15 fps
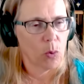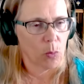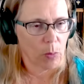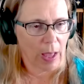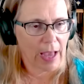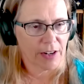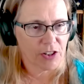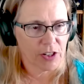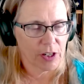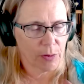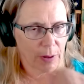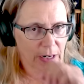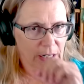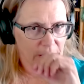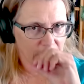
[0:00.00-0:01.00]
actually
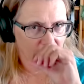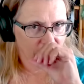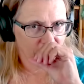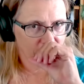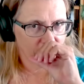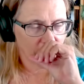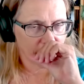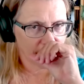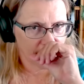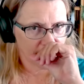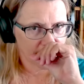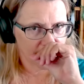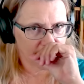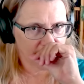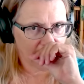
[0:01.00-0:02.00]
Greta touched on
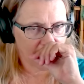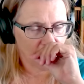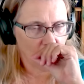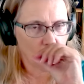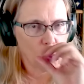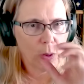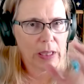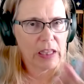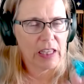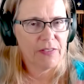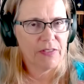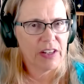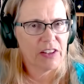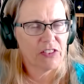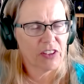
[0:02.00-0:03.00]
this, that we live
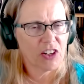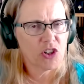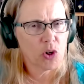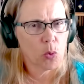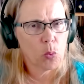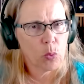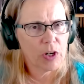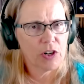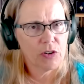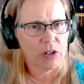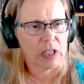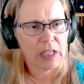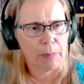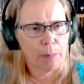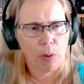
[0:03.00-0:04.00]
in such a
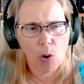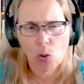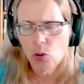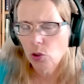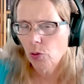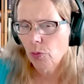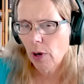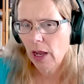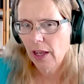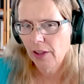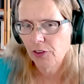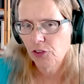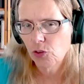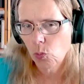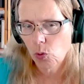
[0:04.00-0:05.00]
weirdly
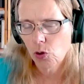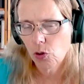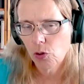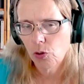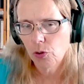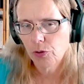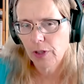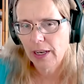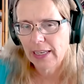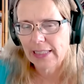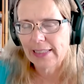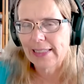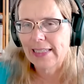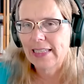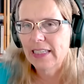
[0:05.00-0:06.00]
polarized world, and
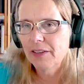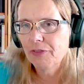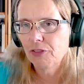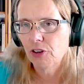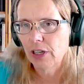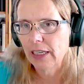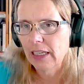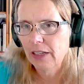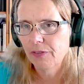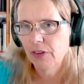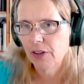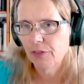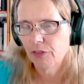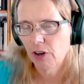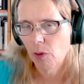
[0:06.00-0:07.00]
it's different
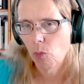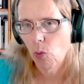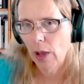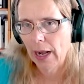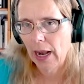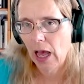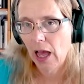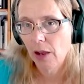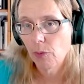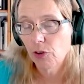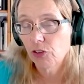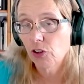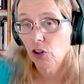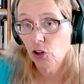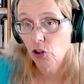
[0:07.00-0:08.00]
even from when I was
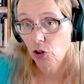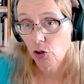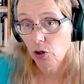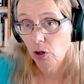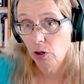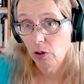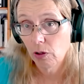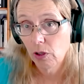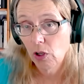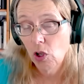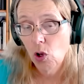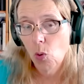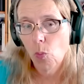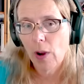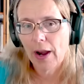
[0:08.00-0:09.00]
a girl,
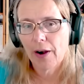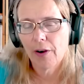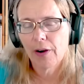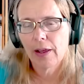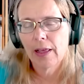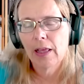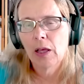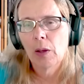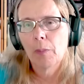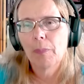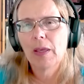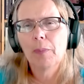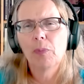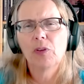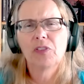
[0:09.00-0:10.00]
where
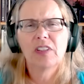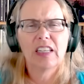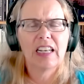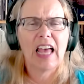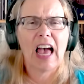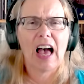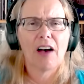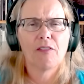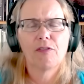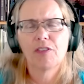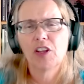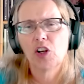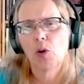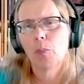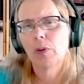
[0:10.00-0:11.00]
people did have,
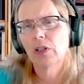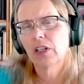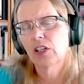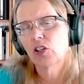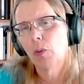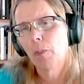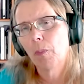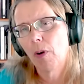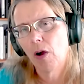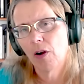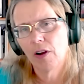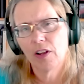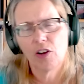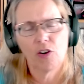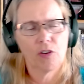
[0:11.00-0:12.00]
political part.
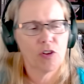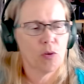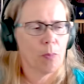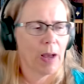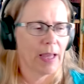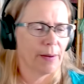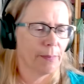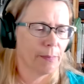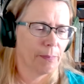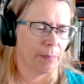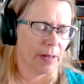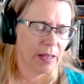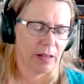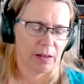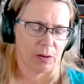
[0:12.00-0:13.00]
You might
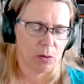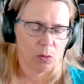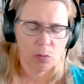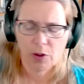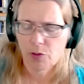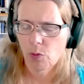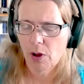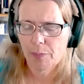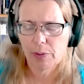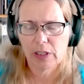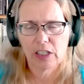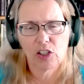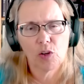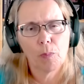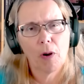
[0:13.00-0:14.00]
be with one
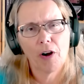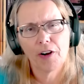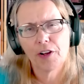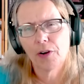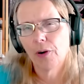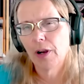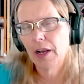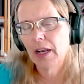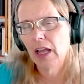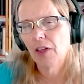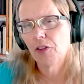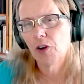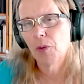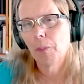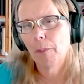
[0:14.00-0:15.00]
political party or
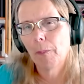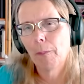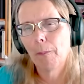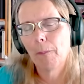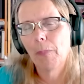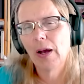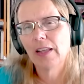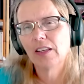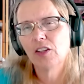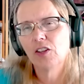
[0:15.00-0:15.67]
another, but